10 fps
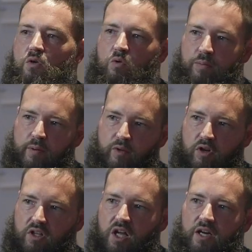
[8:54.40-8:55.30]
with people
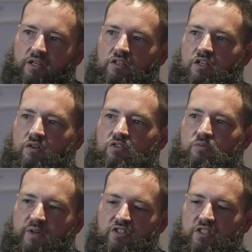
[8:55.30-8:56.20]
online, you know,
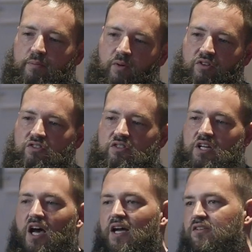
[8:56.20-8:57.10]
especially amongst the
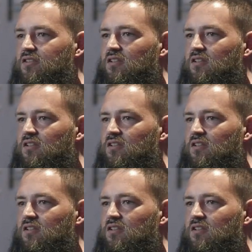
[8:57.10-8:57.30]
guys.